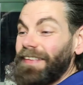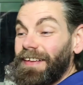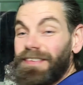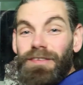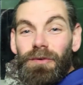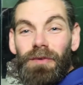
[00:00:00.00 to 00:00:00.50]

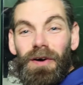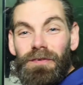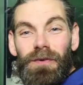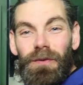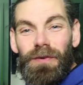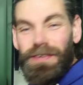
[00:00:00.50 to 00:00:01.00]
That's not what I
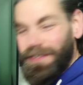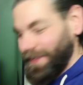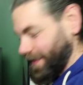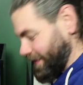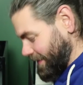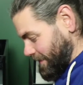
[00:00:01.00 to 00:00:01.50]
thought it was.
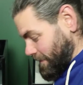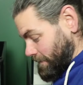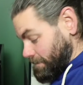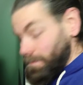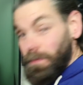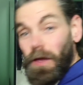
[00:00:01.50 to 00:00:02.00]

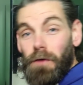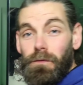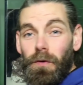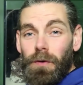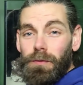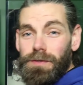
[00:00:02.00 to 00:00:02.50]
I
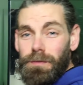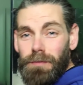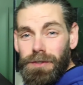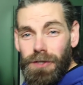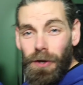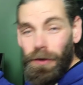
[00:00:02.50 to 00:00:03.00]
thought it was a
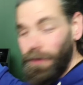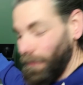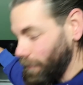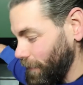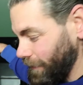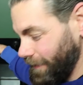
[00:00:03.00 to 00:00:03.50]

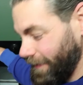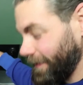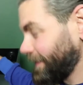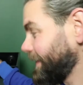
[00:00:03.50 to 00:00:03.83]
Majano wand.